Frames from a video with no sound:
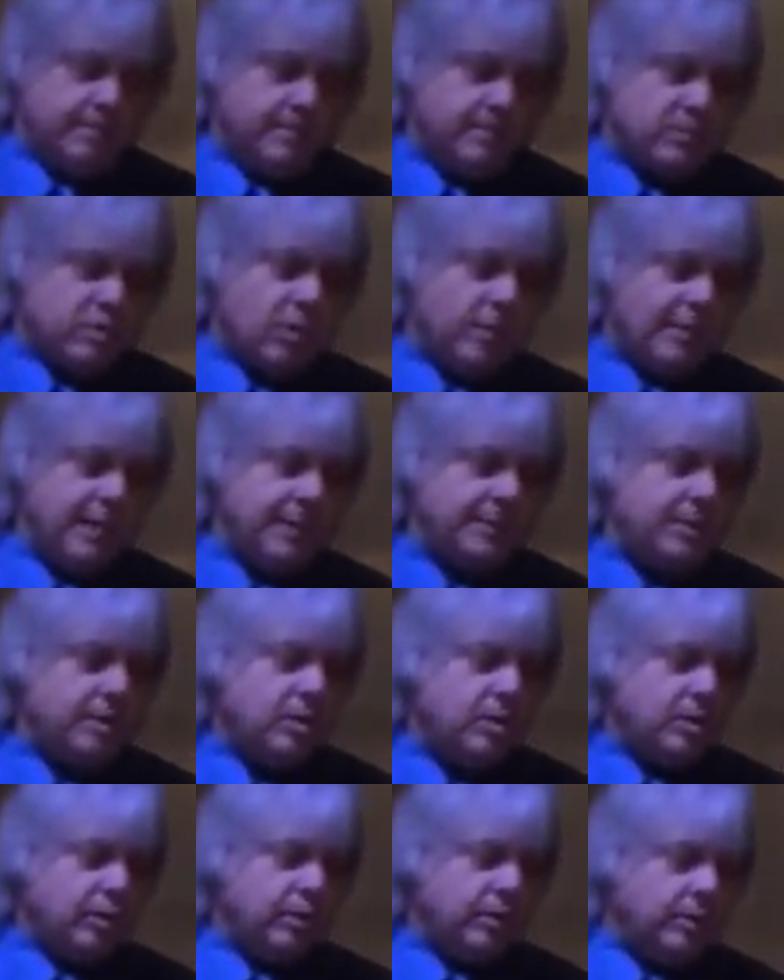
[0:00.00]
So maybe
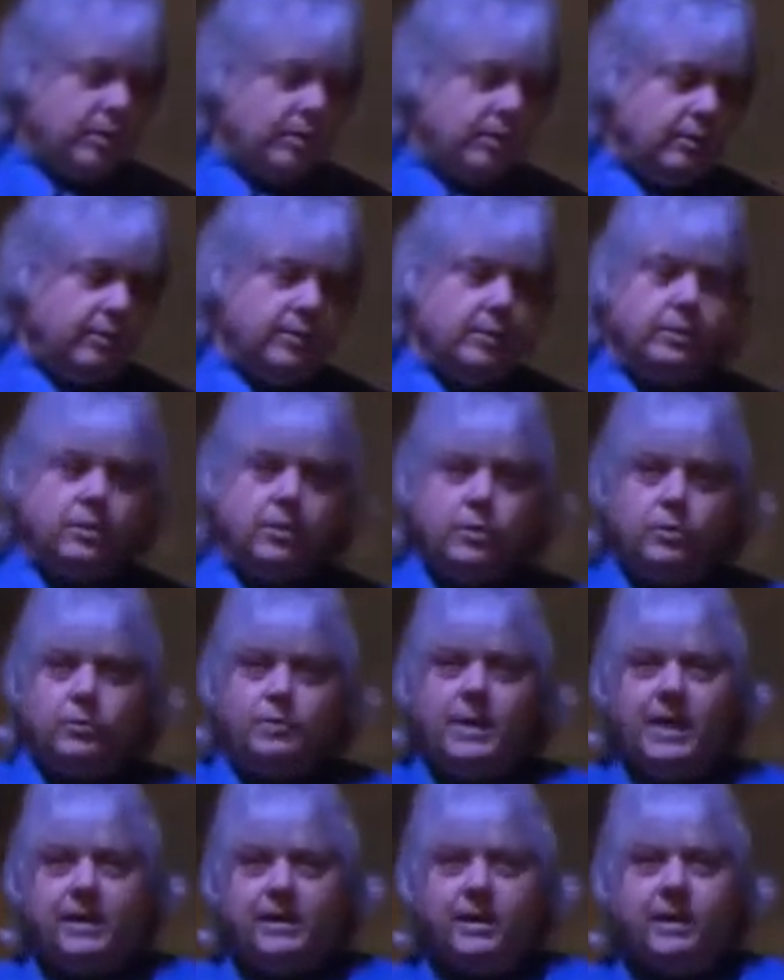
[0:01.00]
you
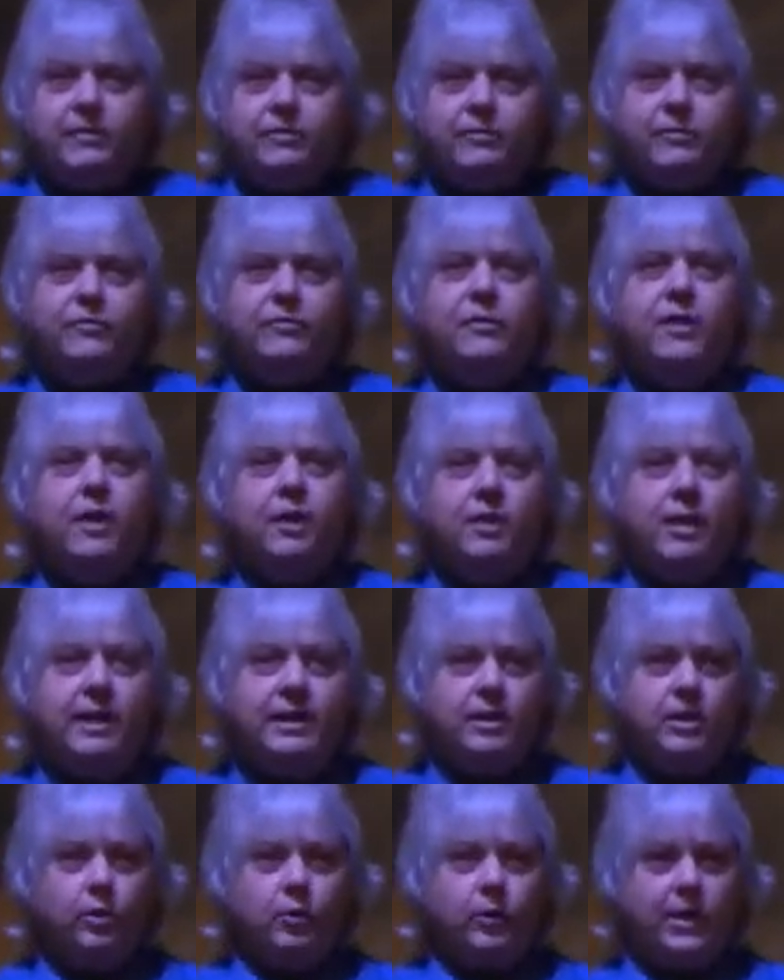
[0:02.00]
may have felt
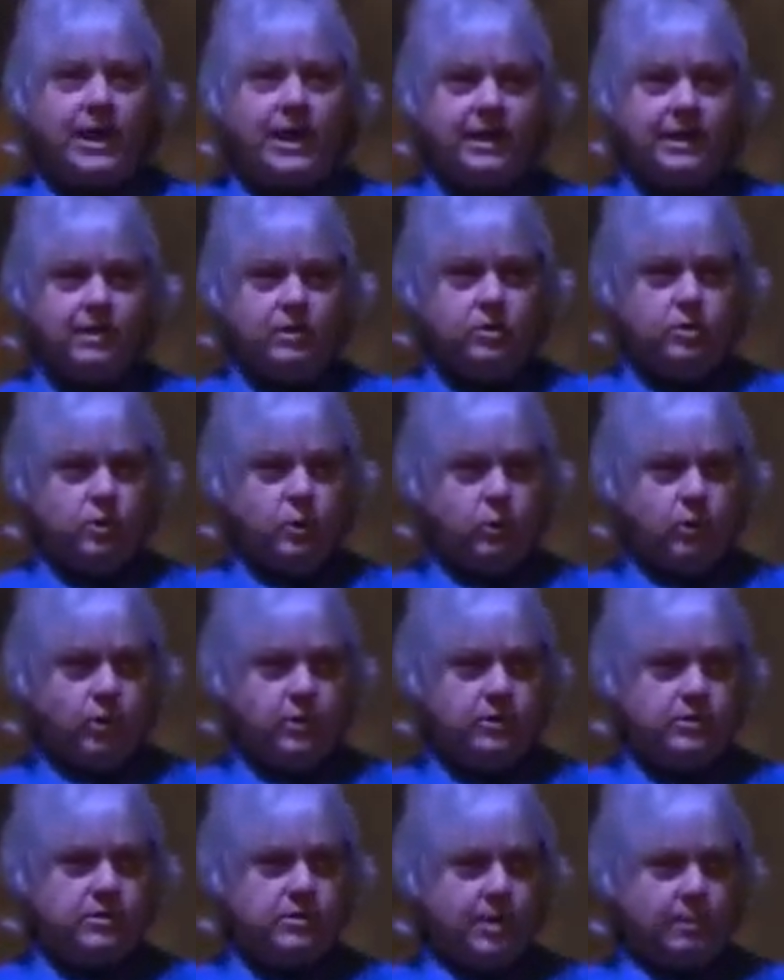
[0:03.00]
like you were headed
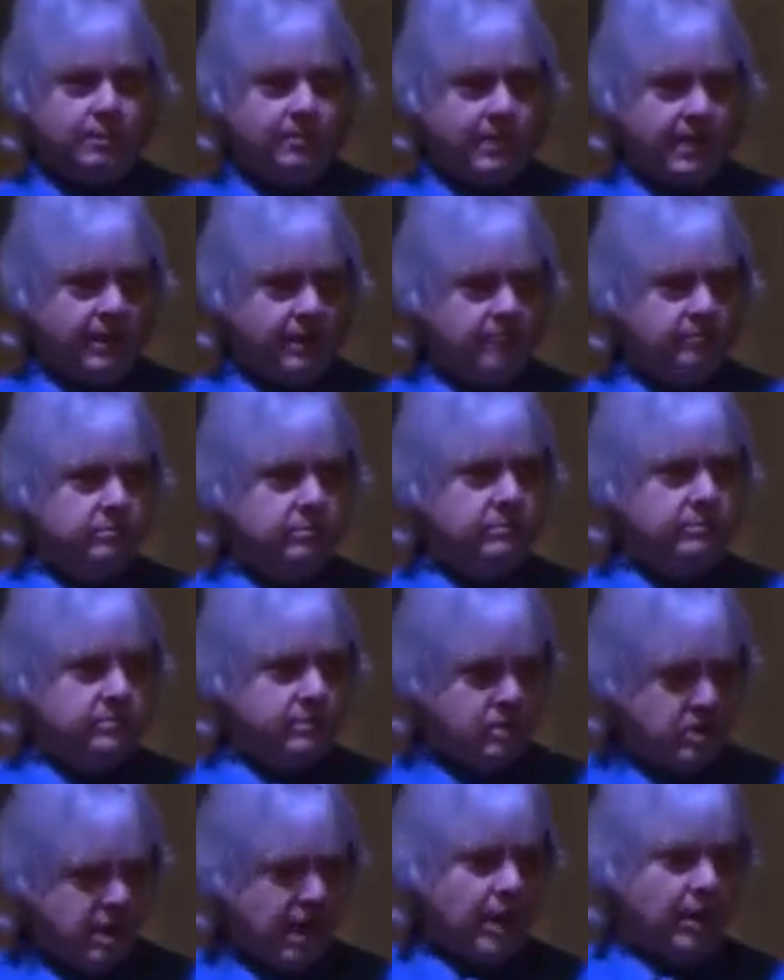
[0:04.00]
towards something
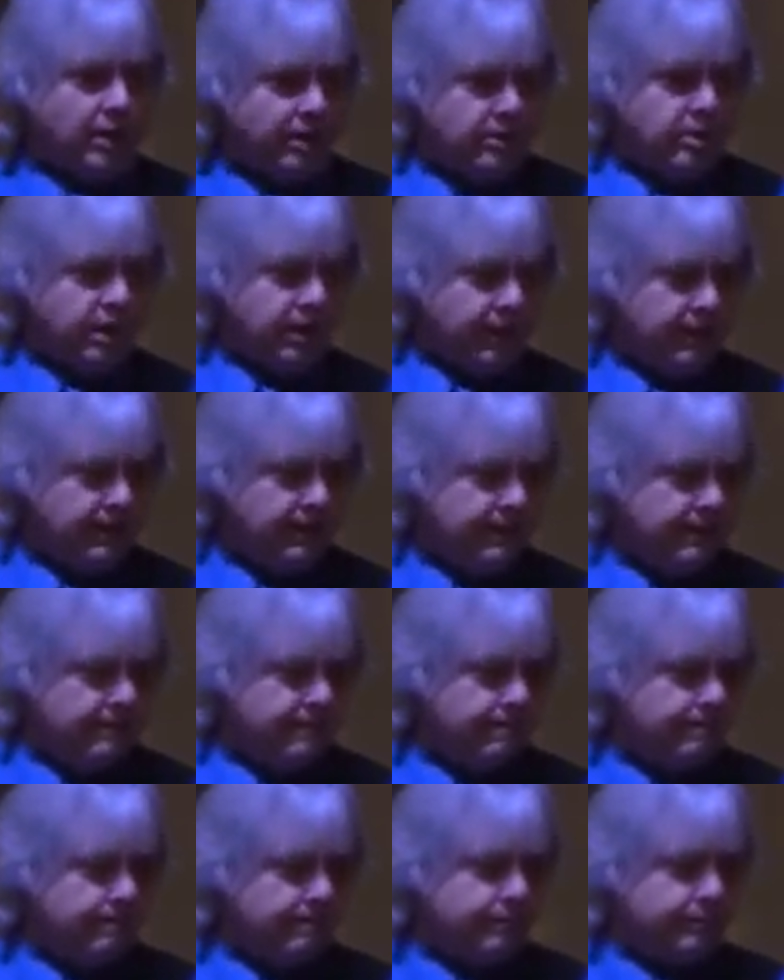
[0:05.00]
challenging.
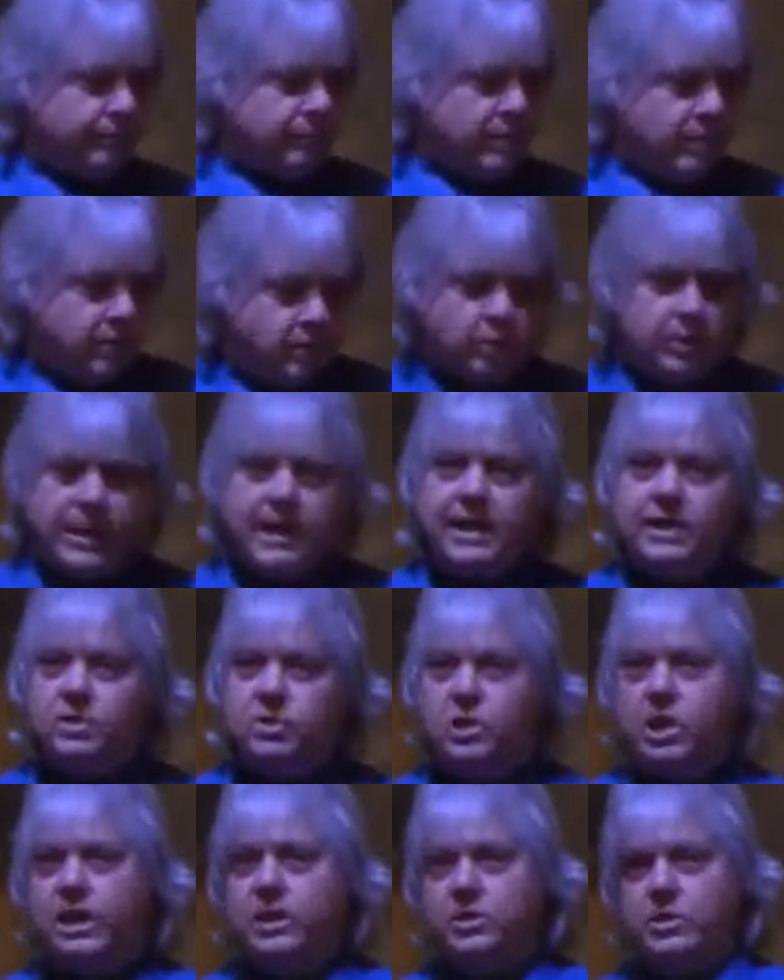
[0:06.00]
You can
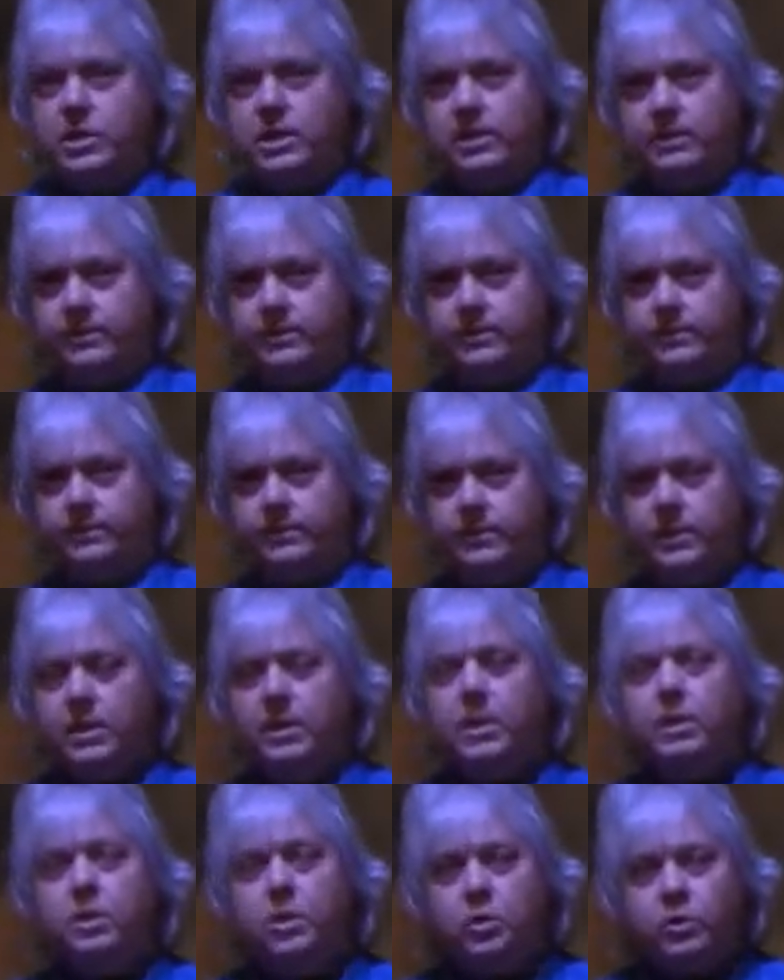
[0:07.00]
change it.
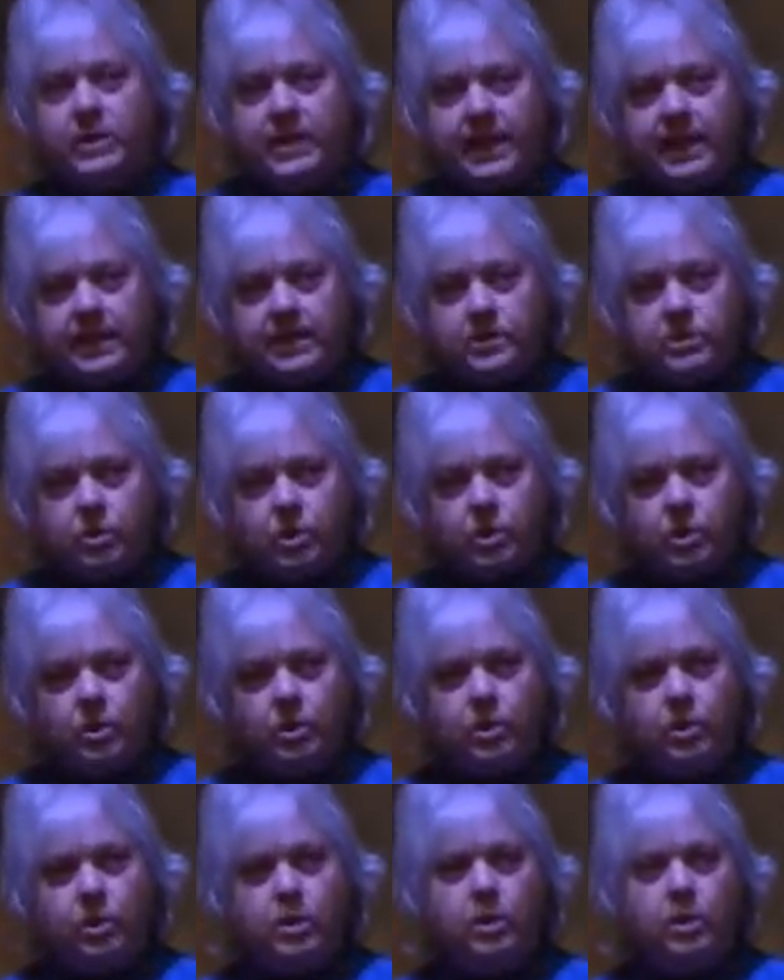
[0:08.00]
You can
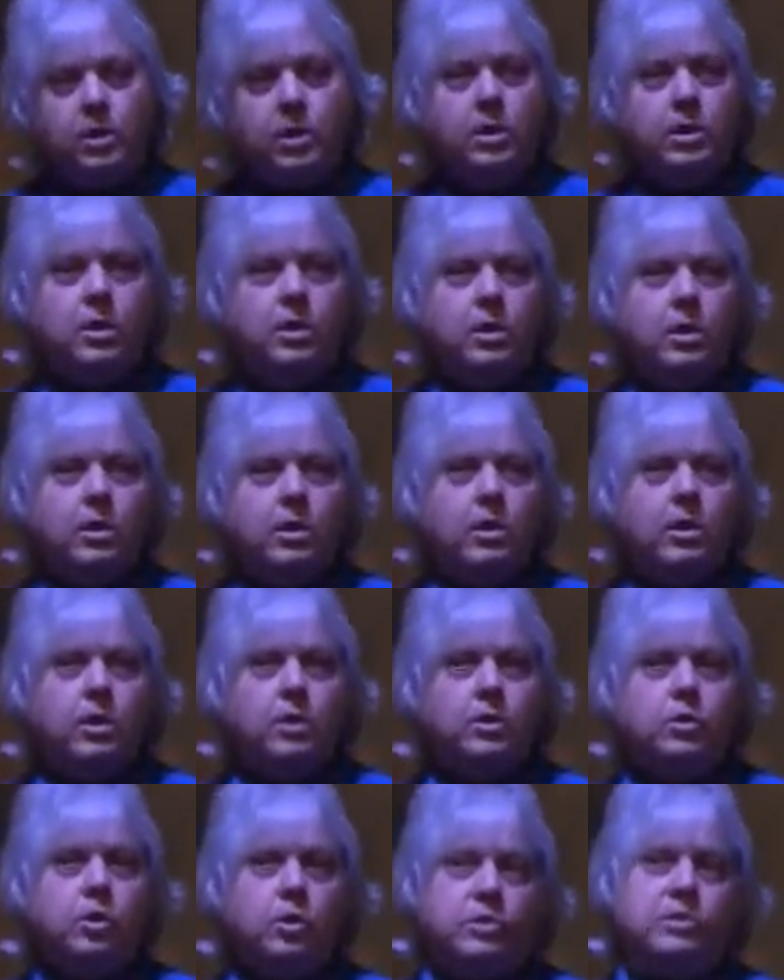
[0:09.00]
turn
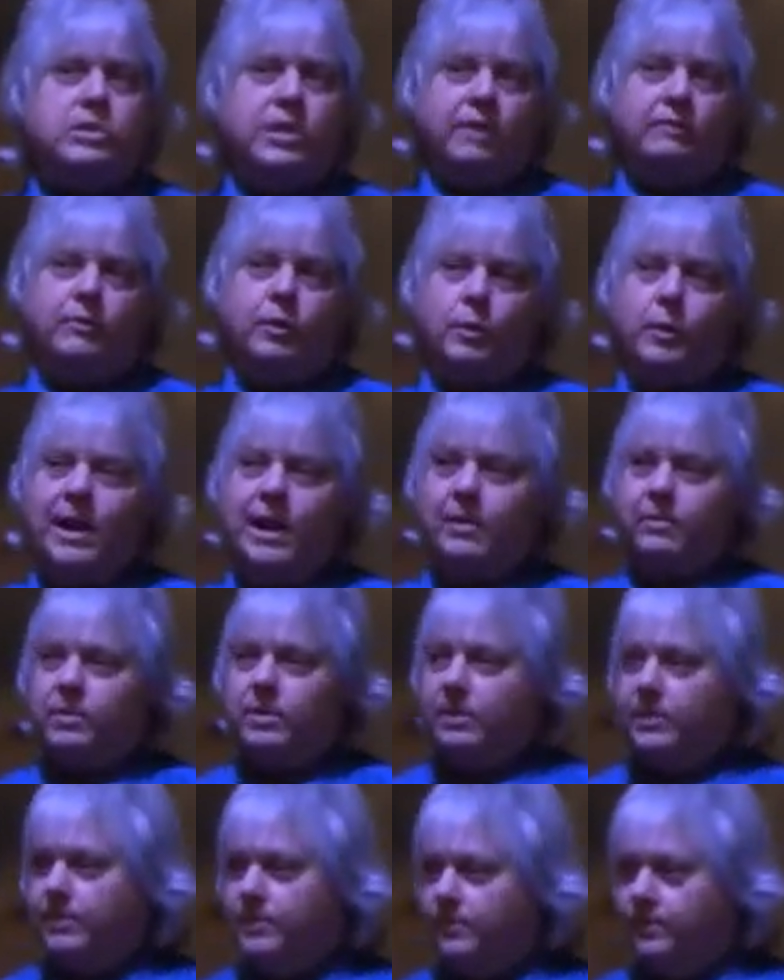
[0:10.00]
yourself around.